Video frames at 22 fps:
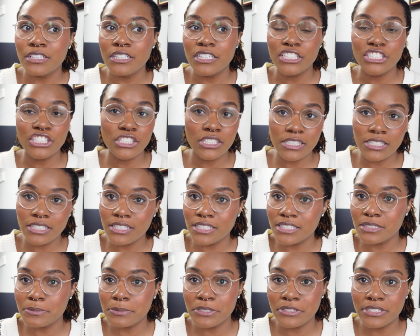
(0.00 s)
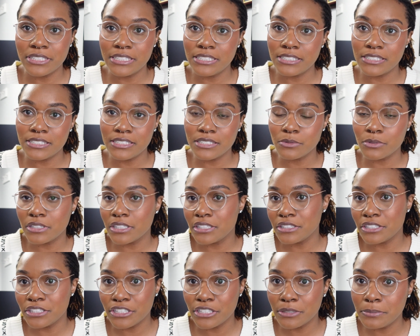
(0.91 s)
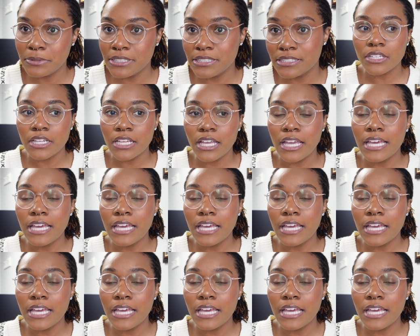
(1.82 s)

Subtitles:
shitty experiences with their therapist.